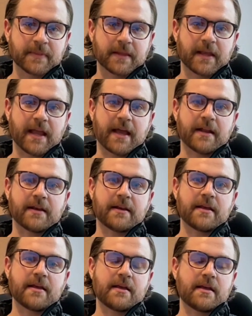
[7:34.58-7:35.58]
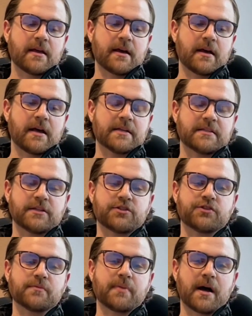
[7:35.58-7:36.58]
and
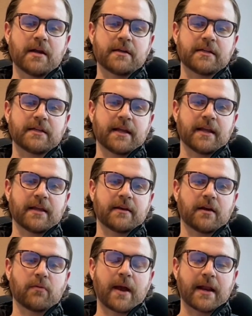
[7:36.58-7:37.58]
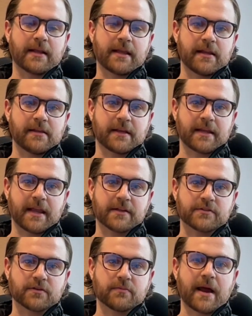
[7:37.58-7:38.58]
assist your body in eradicating the
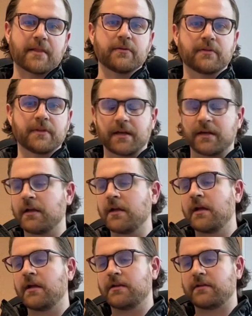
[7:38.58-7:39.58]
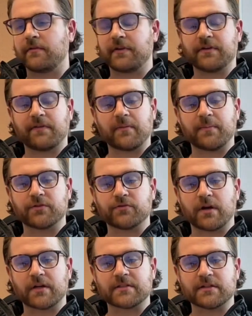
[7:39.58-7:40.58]
cancer rather than developing
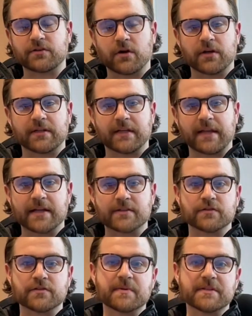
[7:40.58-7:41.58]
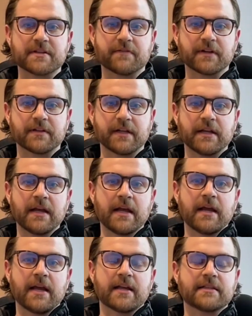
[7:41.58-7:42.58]
drugs that target the cancer specifically.
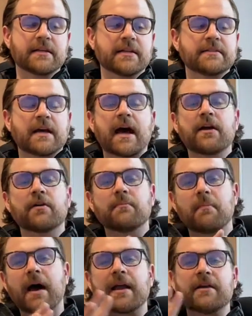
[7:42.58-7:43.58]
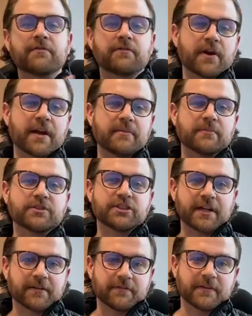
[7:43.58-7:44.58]
It's an entire mind frame
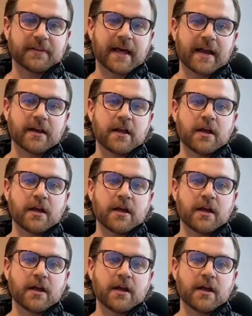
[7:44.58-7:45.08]
shift that